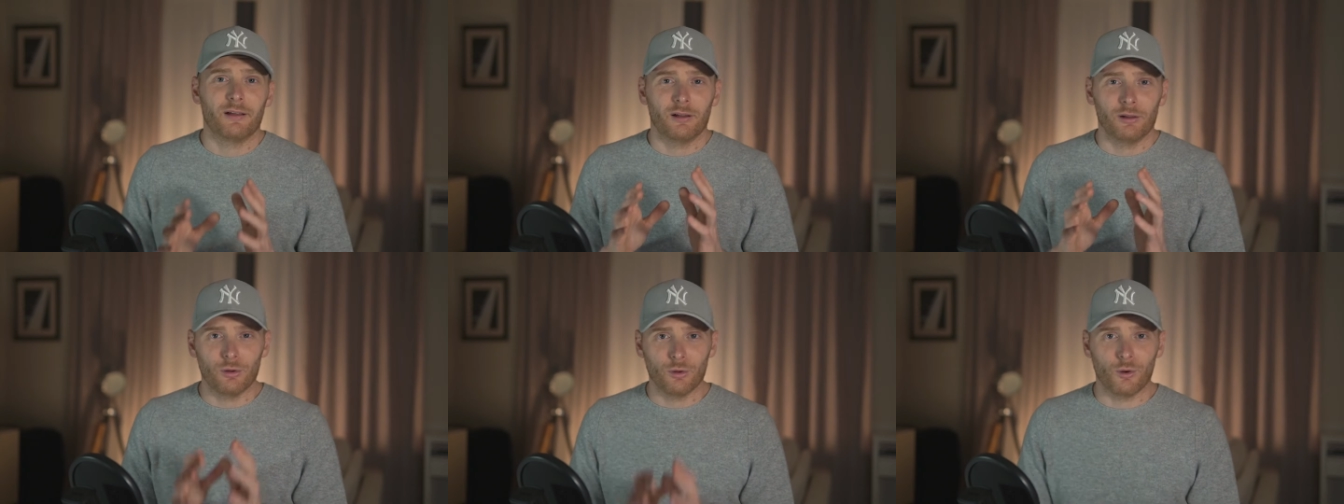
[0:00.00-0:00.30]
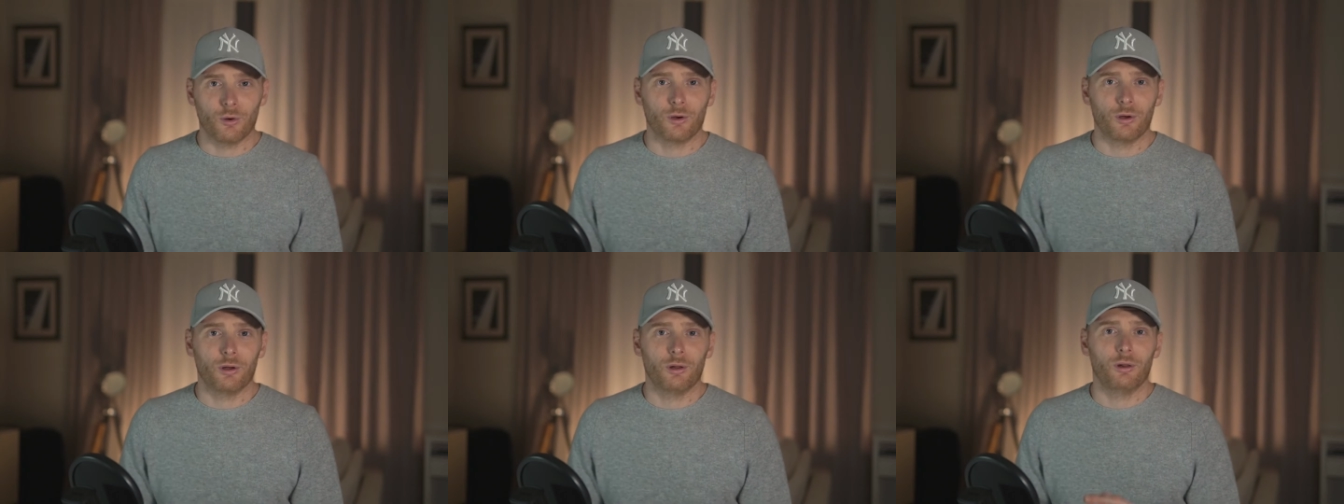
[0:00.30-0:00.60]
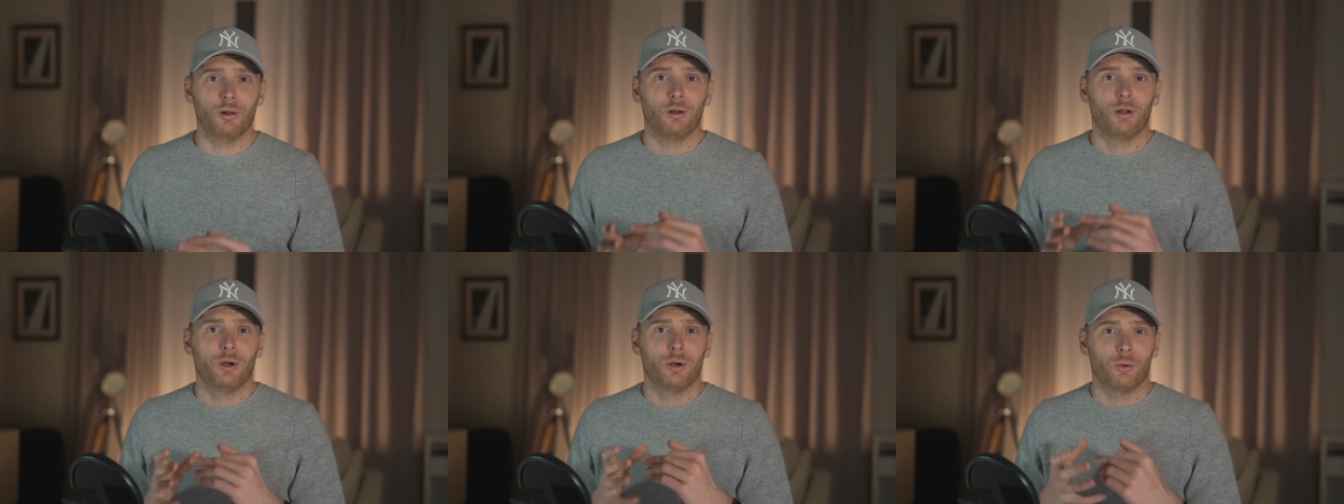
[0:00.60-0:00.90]

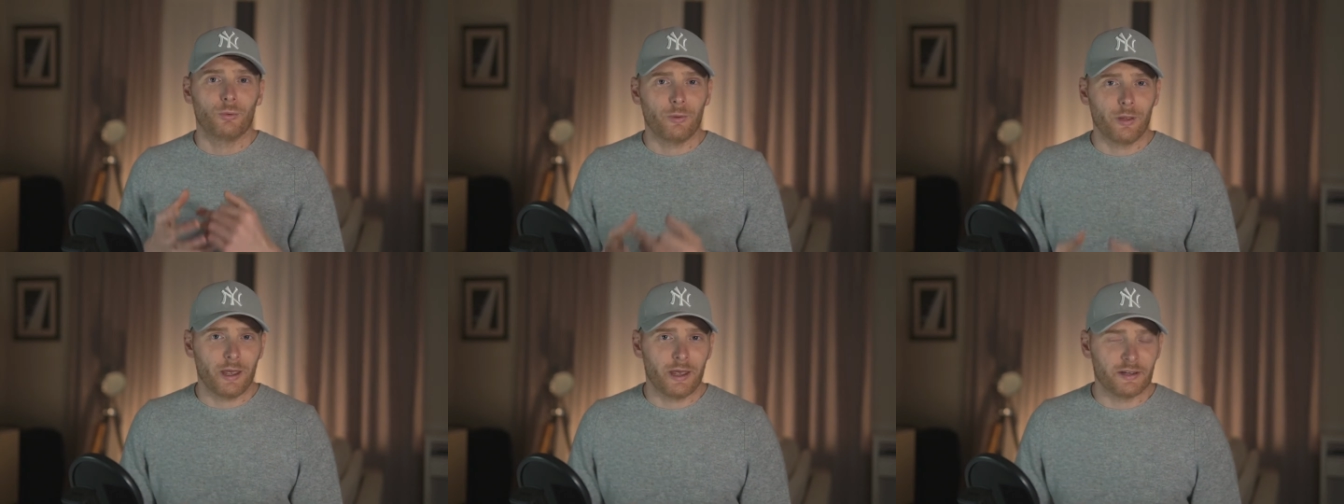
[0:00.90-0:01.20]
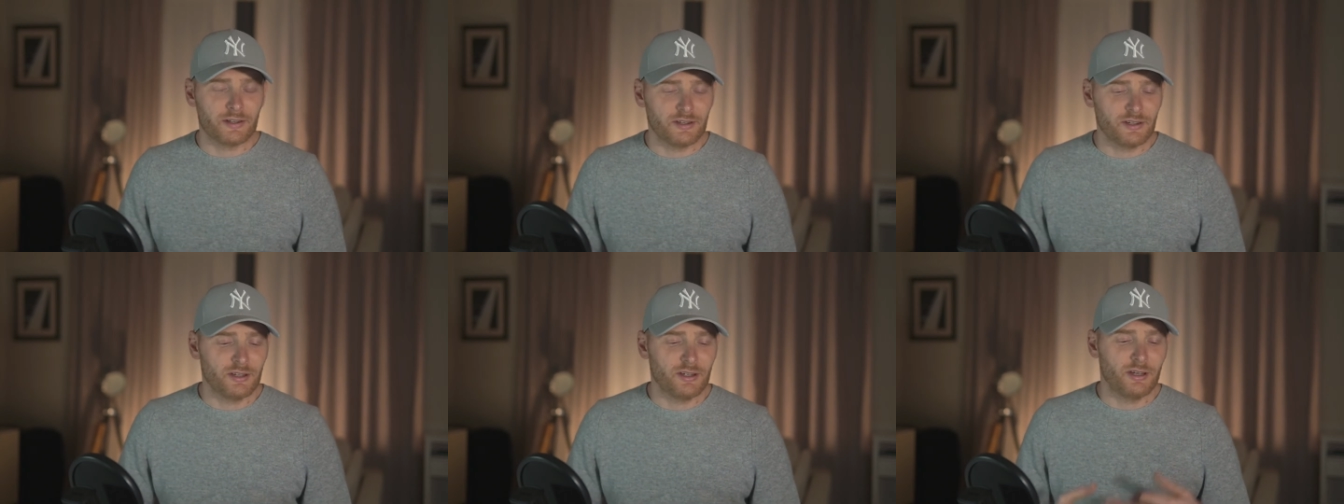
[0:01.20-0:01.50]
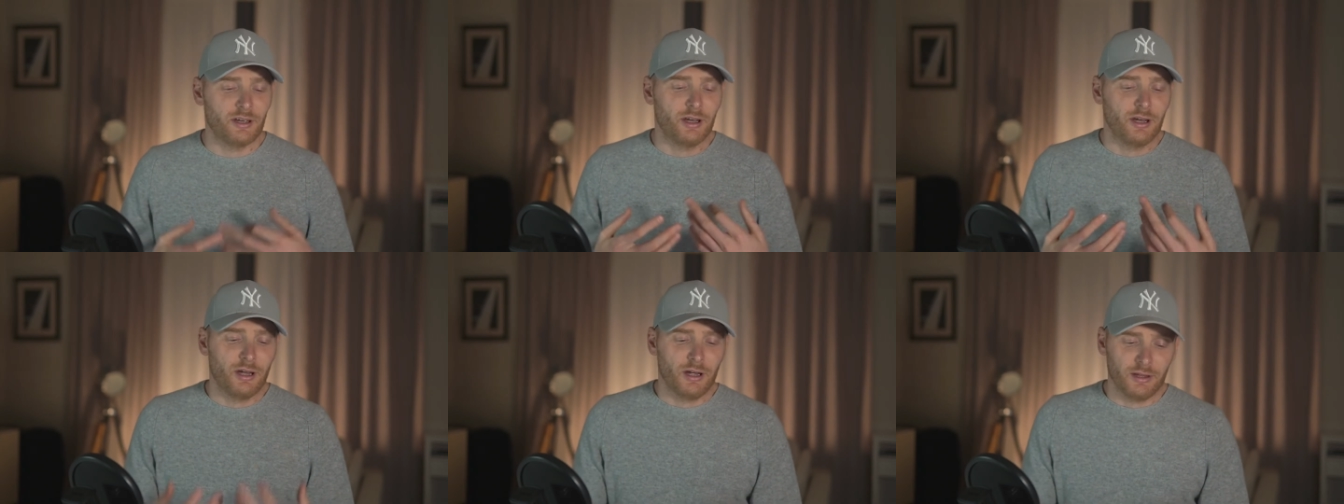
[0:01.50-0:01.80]
local V A
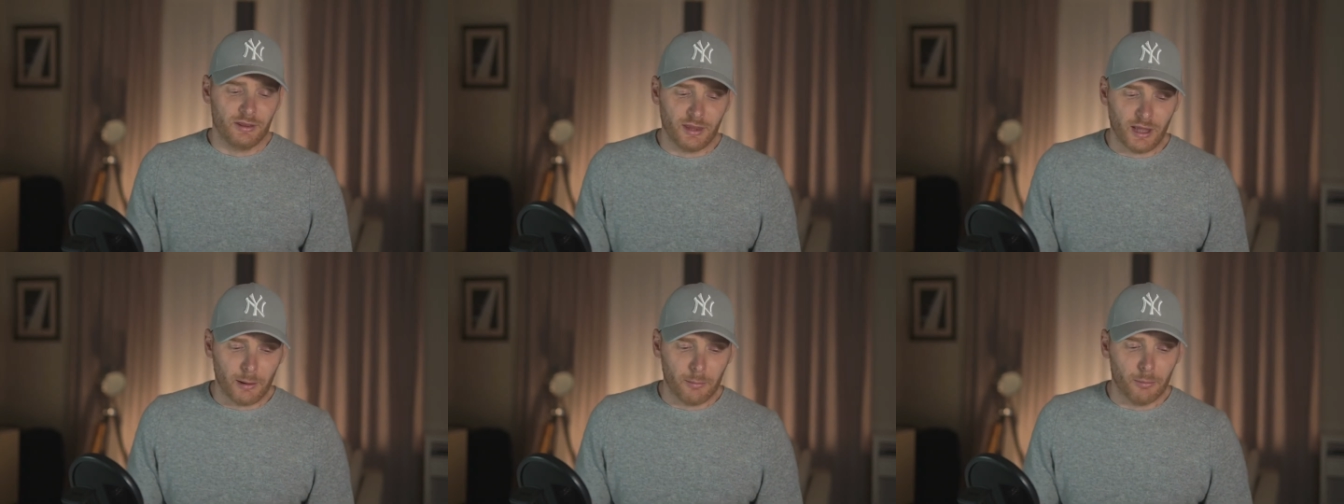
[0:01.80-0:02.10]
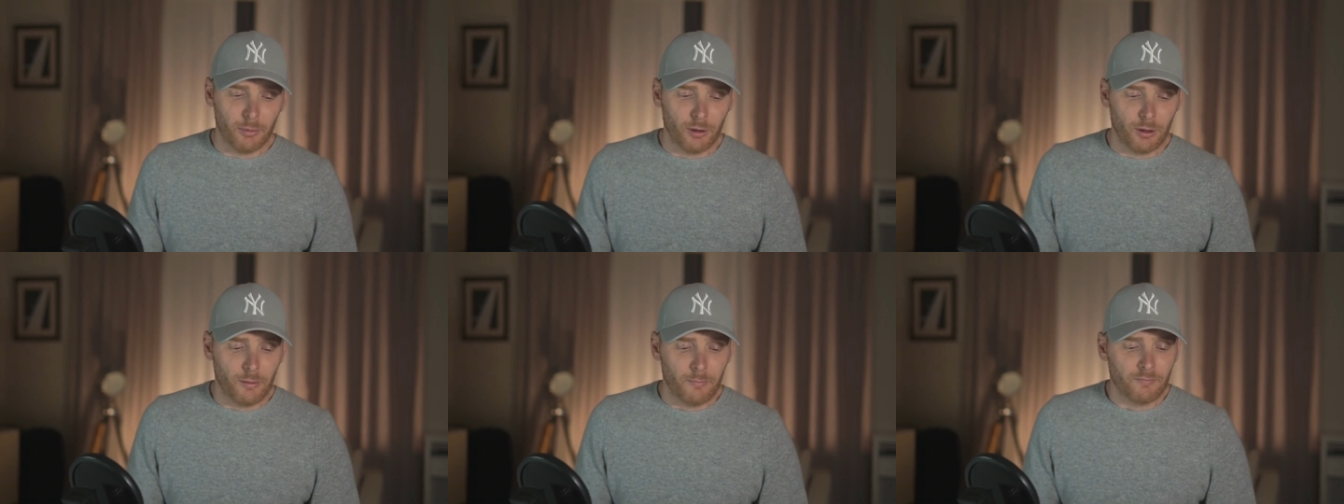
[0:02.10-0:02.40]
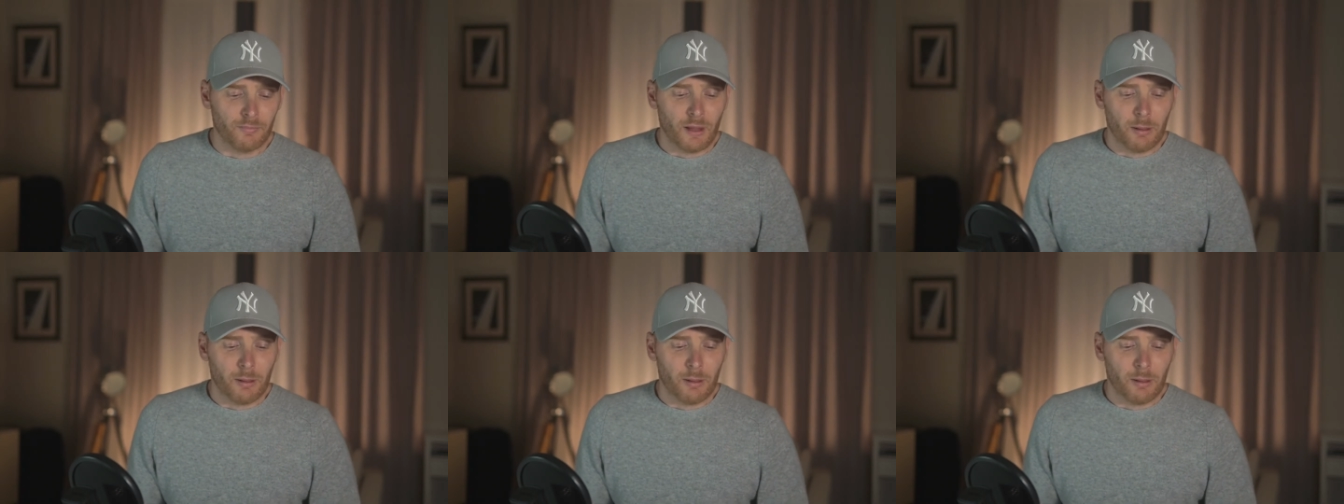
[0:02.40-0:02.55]
T number.